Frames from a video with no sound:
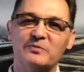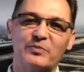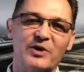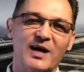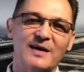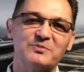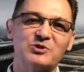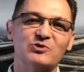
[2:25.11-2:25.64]

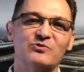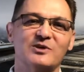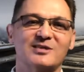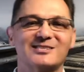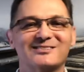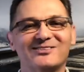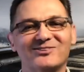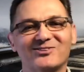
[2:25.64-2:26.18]
Perhaps you are
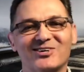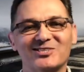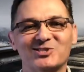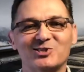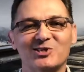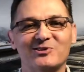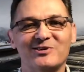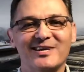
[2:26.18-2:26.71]
still
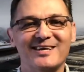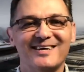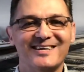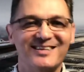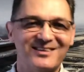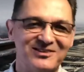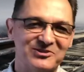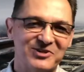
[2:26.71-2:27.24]
considering a
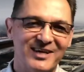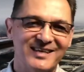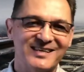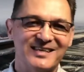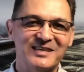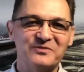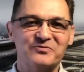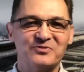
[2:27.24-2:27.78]
year-end
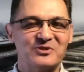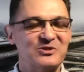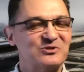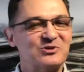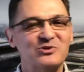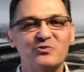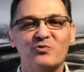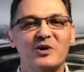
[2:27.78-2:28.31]
gift
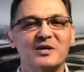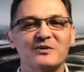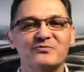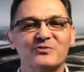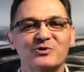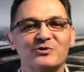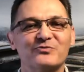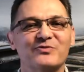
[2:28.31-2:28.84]
to one of
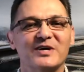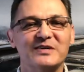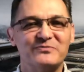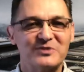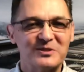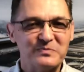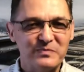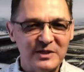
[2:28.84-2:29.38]
your
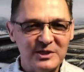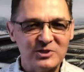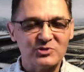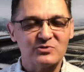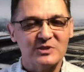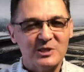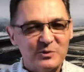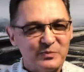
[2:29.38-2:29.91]
favorite
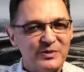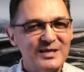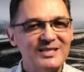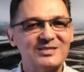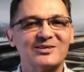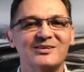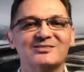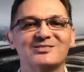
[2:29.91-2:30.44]
ministries.
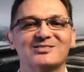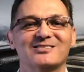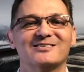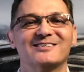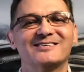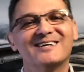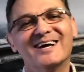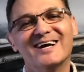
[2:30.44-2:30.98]
Please
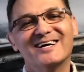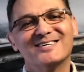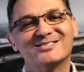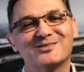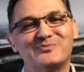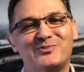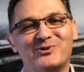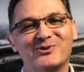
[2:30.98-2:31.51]
consider
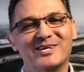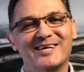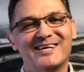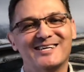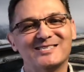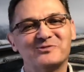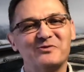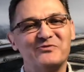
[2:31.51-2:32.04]
supporting
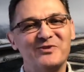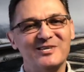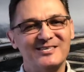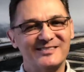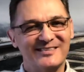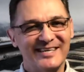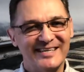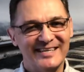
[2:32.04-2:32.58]
us with a
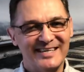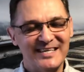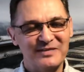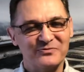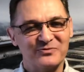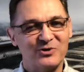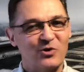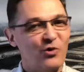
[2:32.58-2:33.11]
year-end gift.